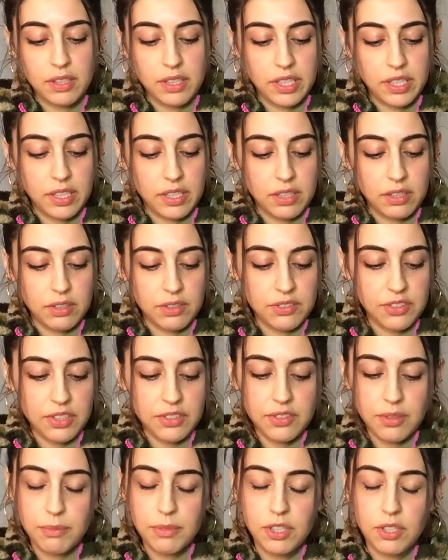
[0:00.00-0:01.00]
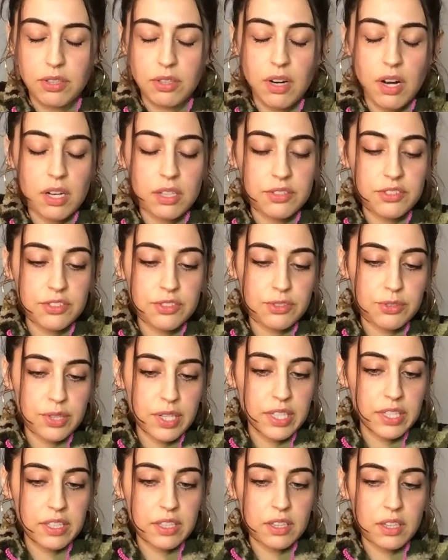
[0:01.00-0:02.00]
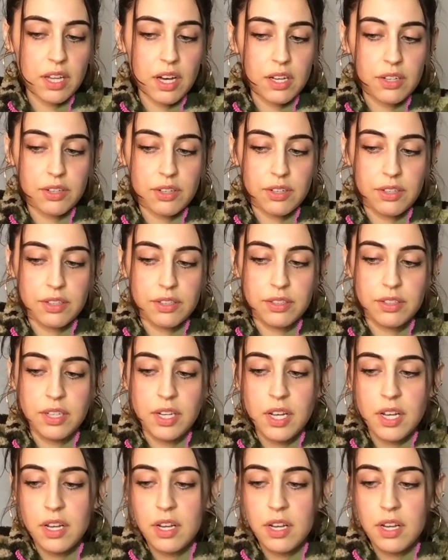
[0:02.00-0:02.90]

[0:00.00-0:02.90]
Like, it looks like something you're concentrating a lot on,